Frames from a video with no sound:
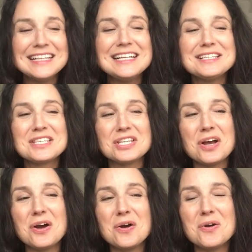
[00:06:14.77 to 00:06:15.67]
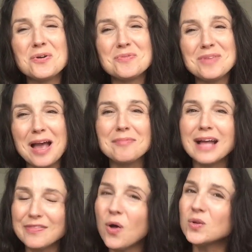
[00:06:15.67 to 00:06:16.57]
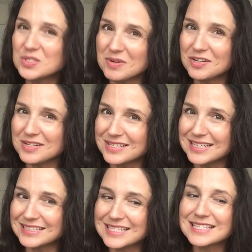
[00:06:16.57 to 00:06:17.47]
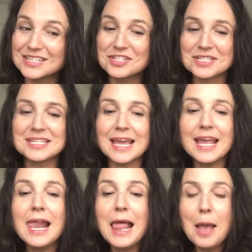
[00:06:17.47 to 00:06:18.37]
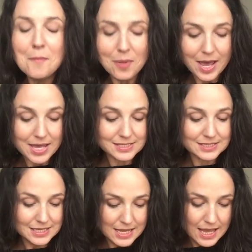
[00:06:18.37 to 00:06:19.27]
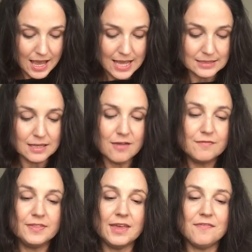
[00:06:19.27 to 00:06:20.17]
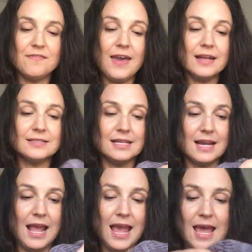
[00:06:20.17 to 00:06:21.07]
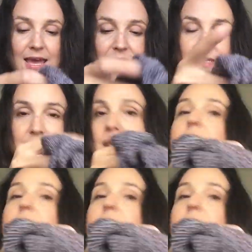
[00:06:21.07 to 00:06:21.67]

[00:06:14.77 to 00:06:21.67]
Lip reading: So yeah, I'm glad the whole sweater isn't like this, let's just say. But I love the effect that it has